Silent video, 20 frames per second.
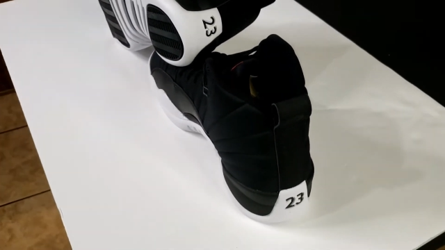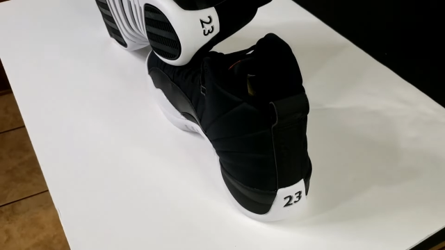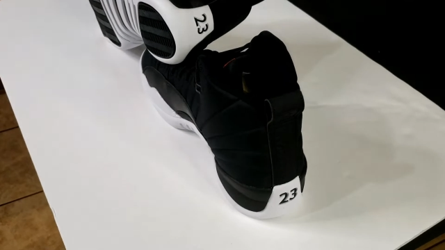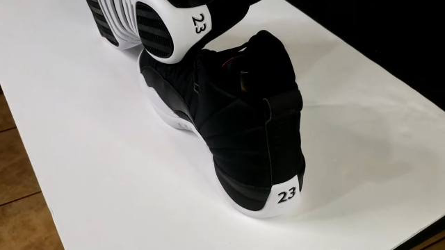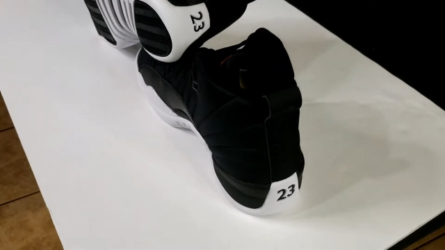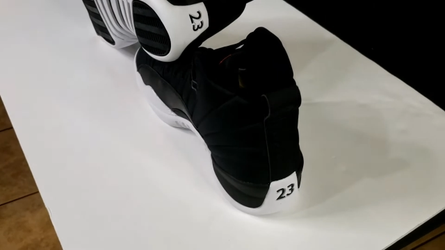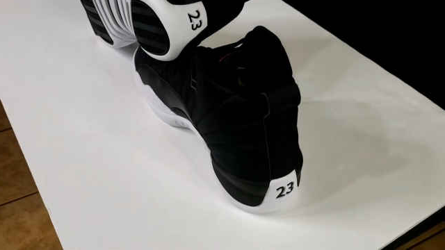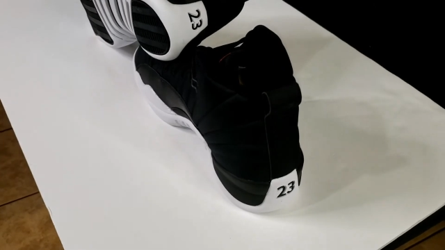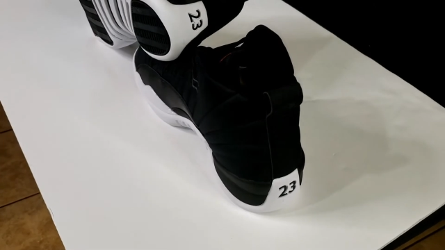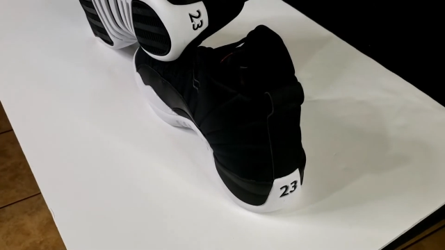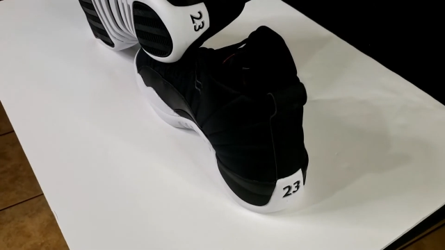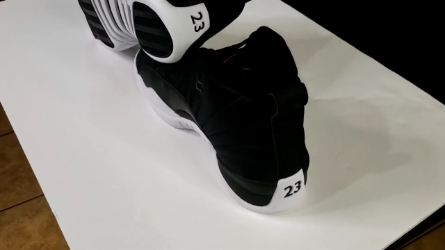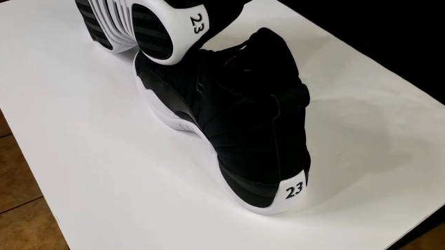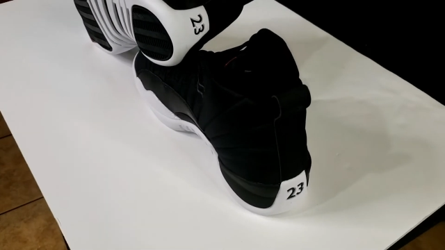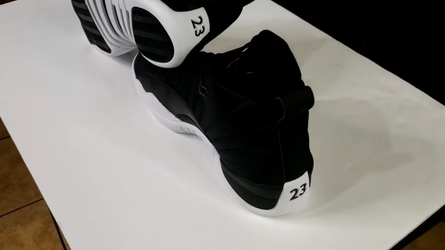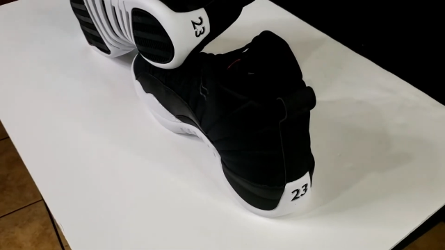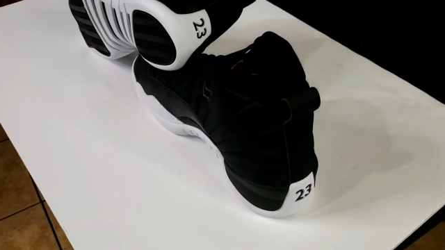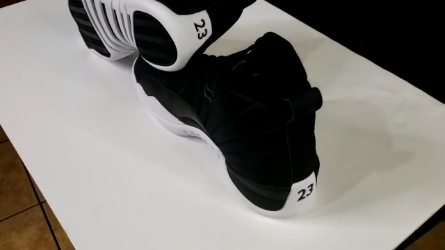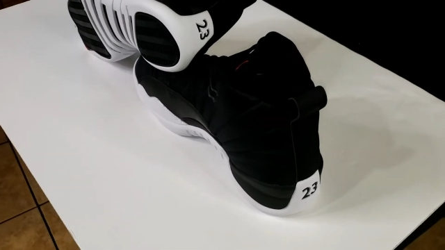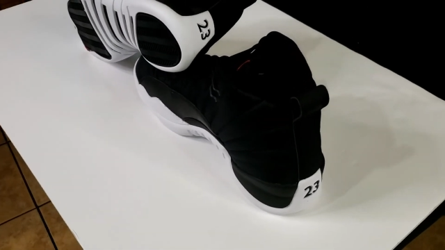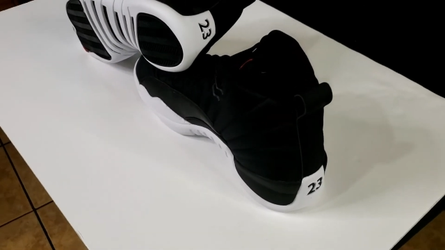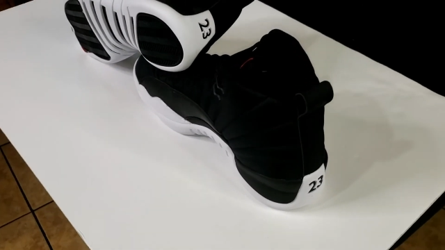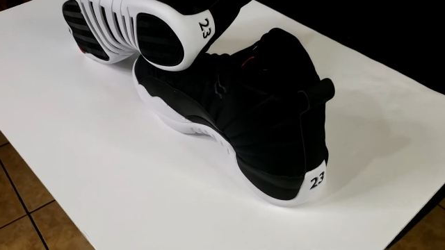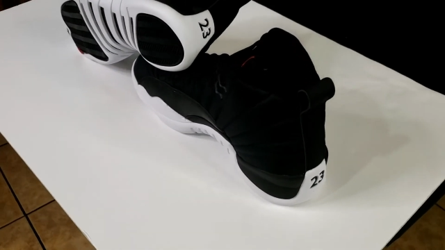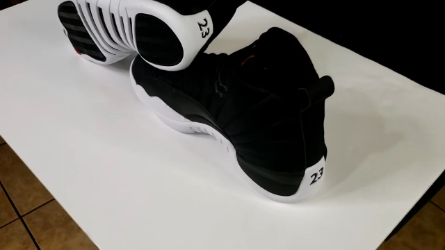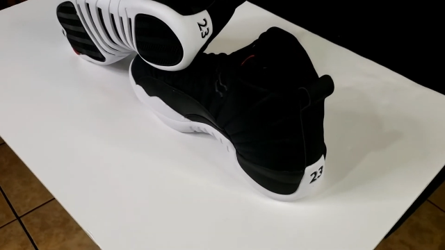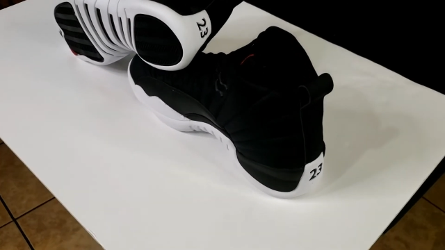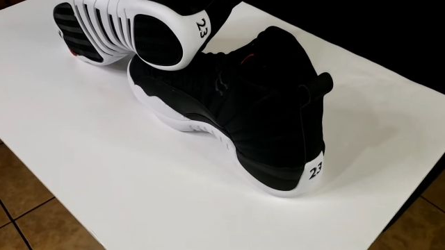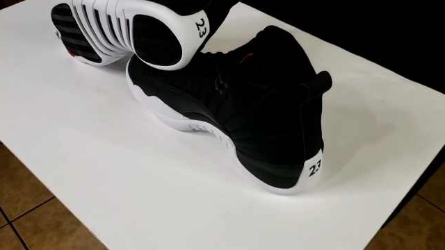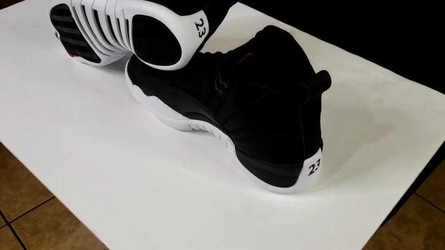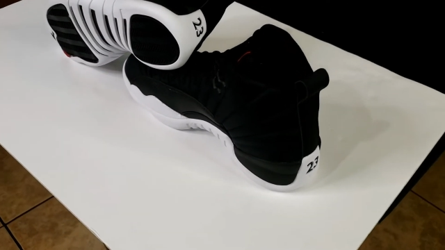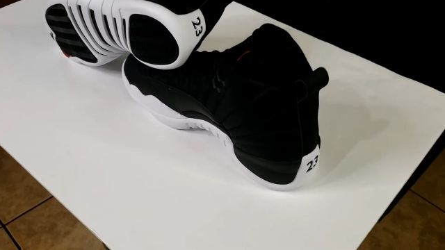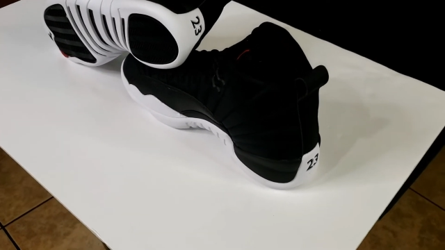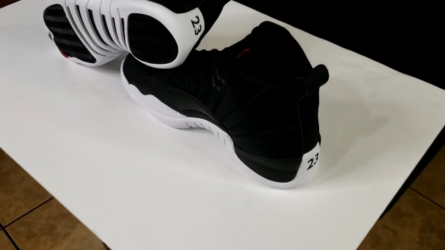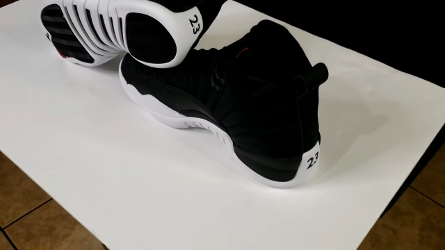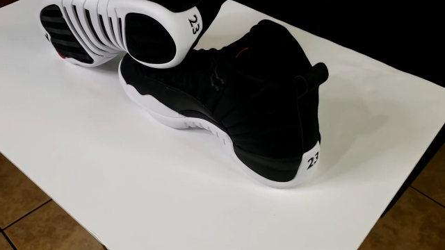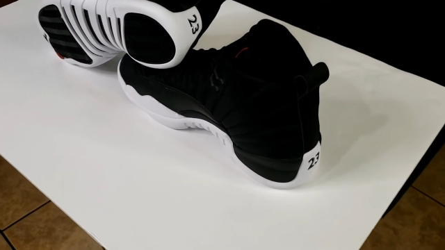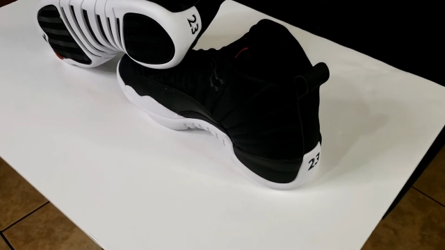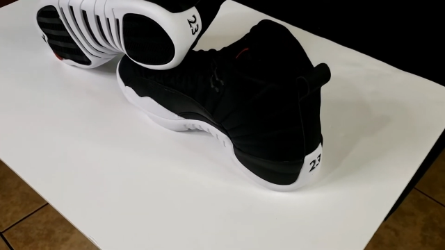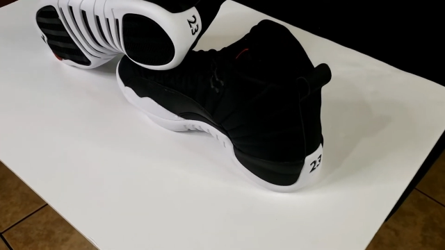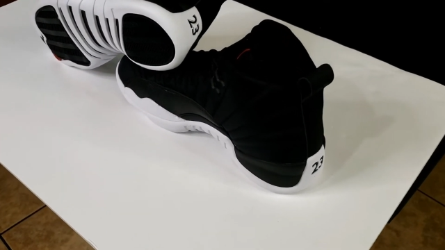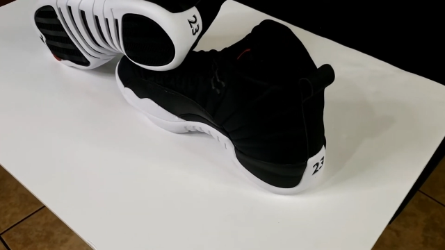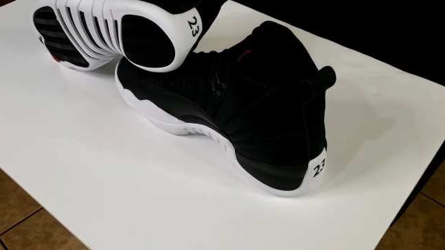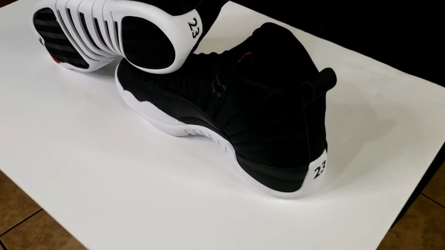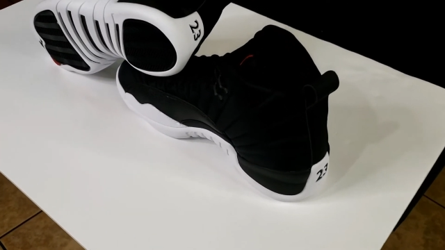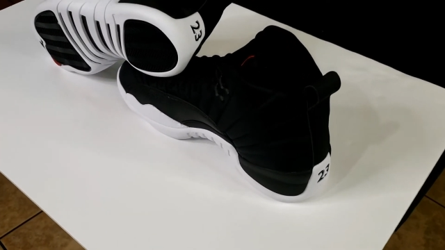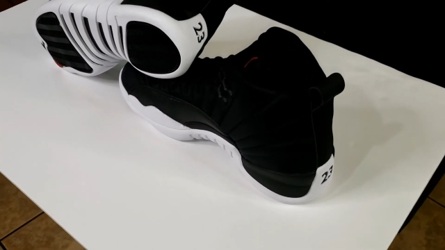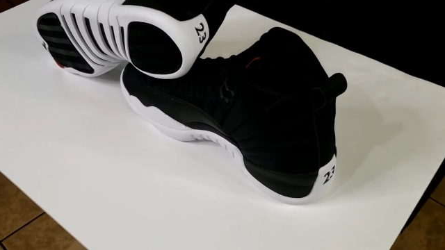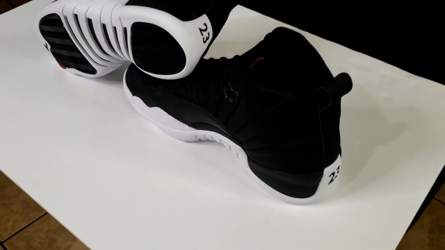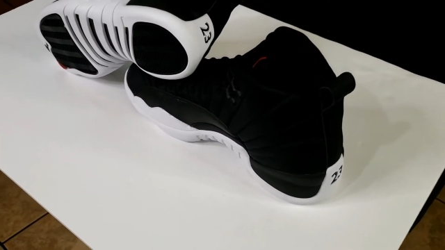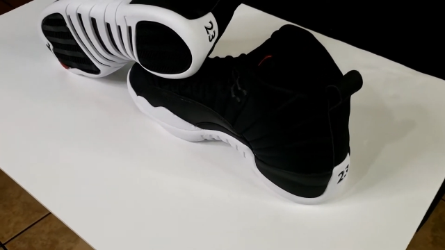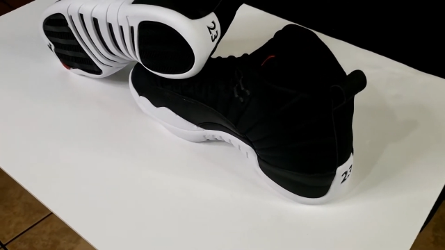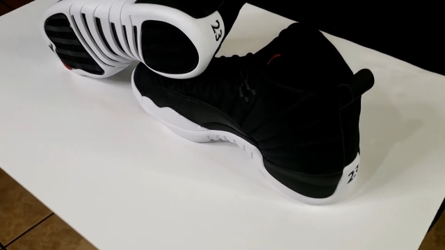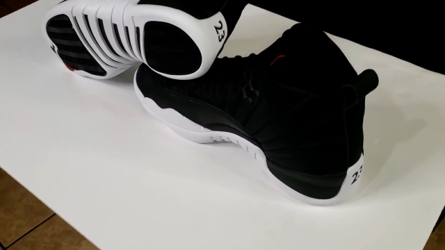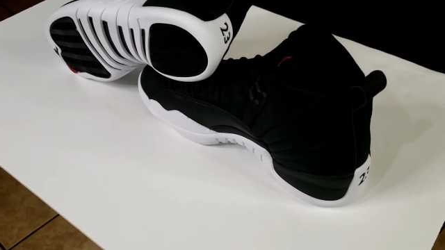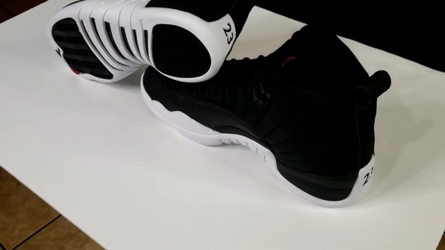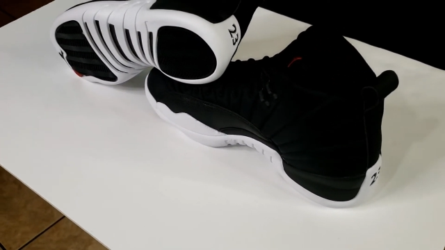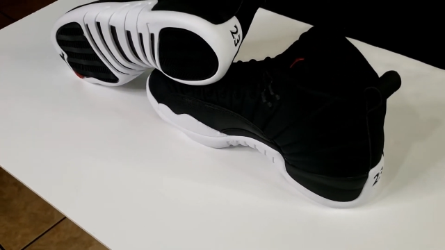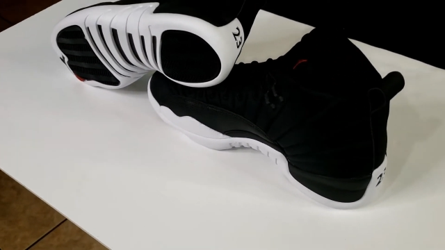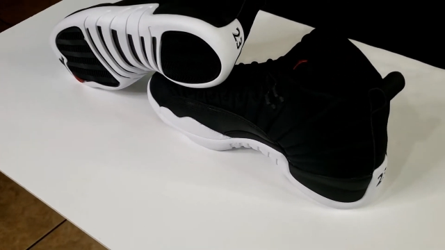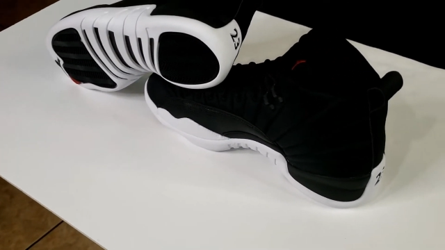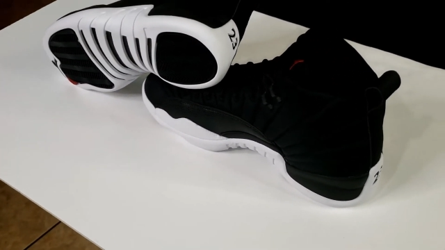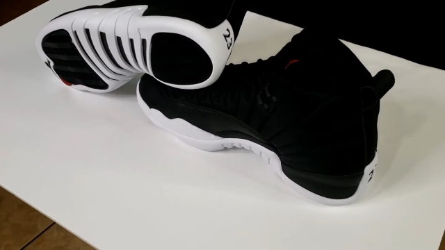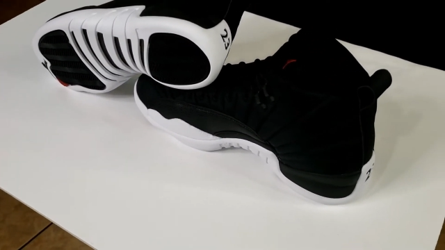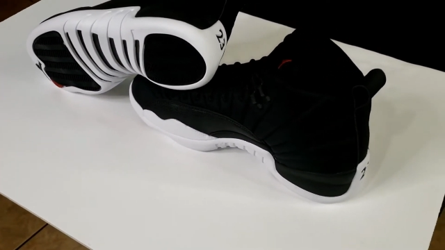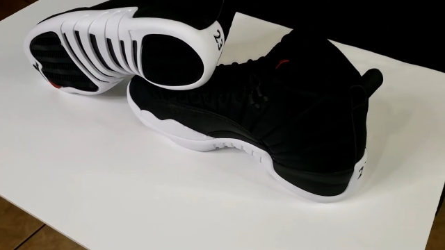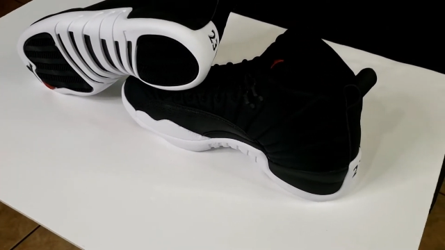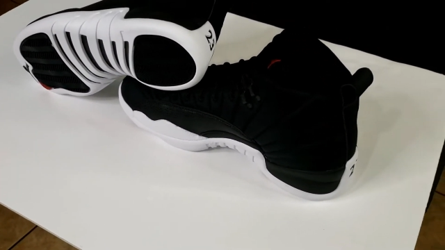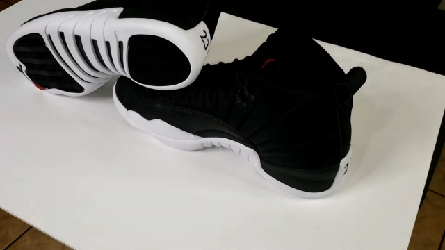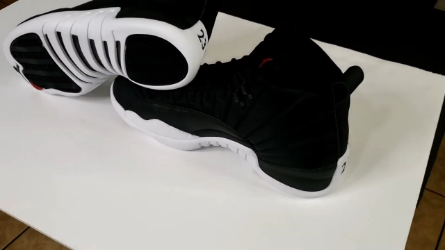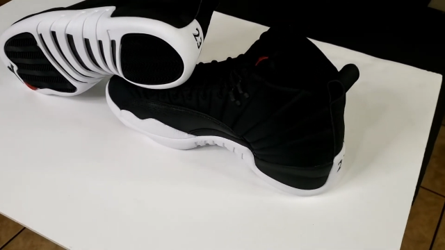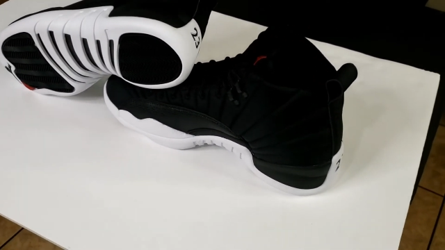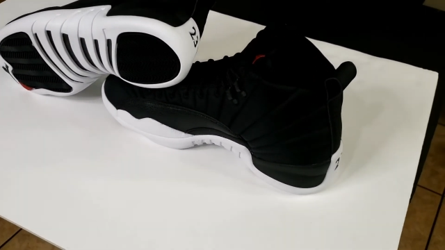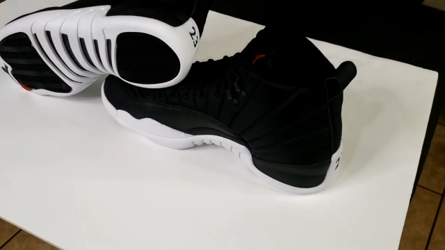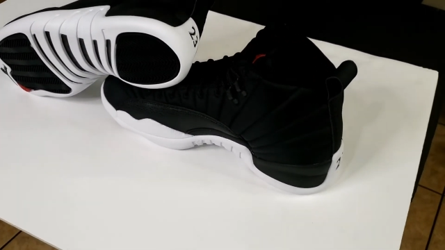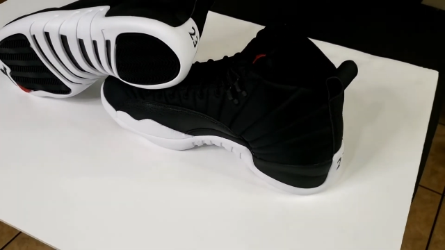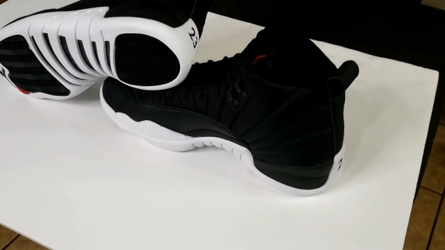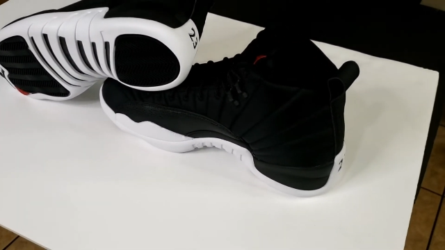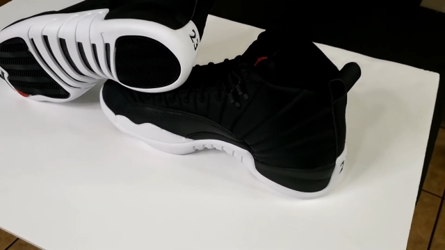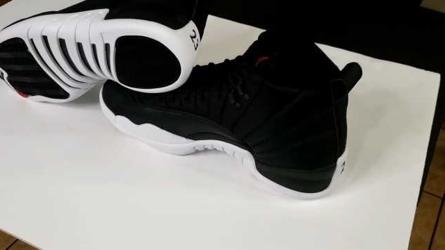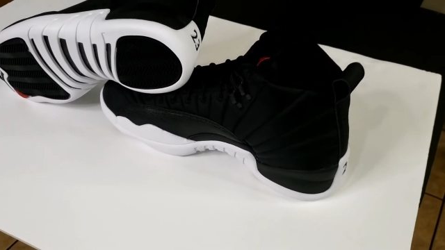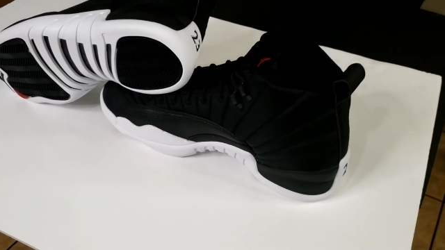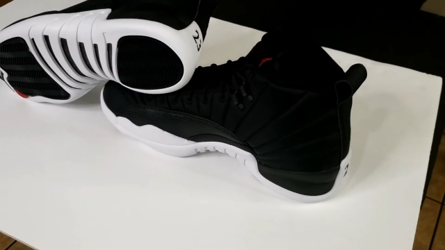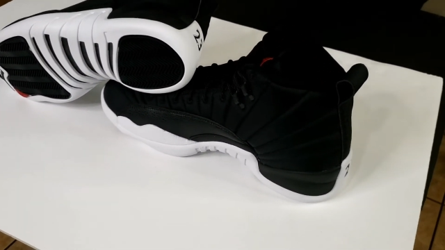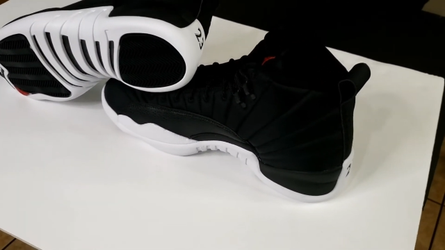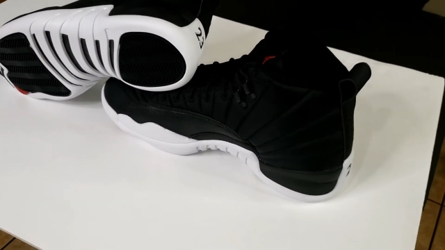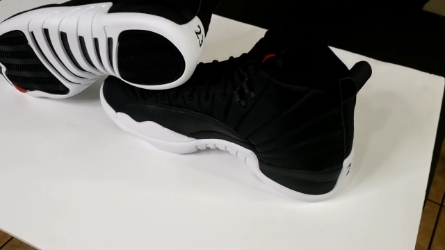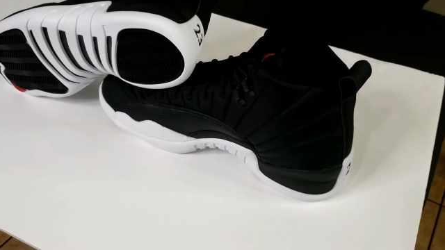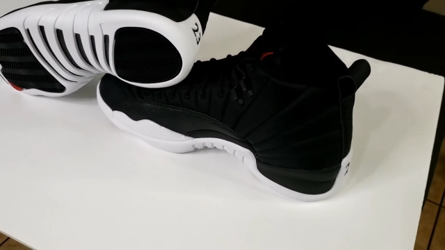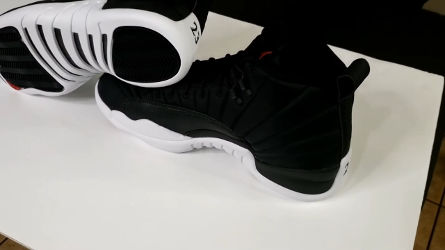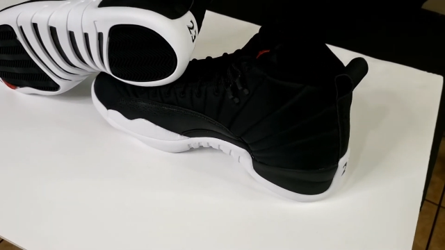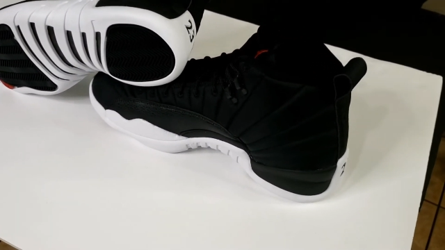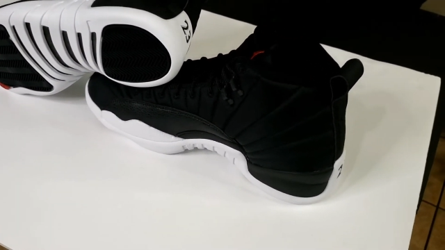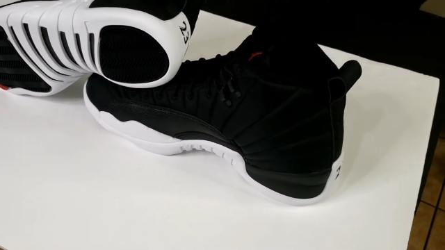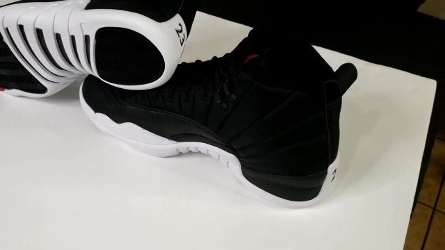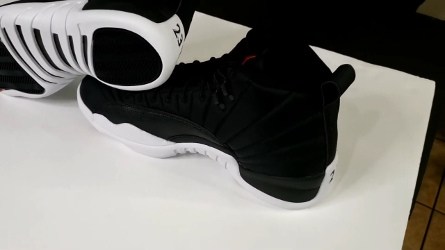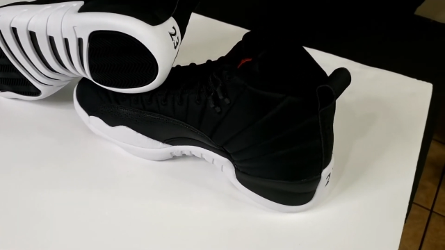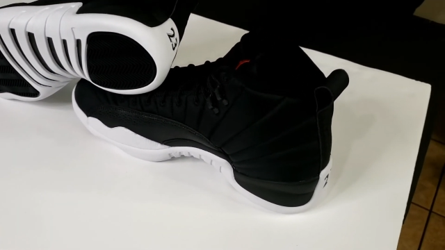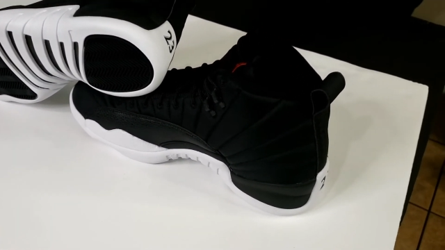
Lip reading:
[unreadable: no face in view]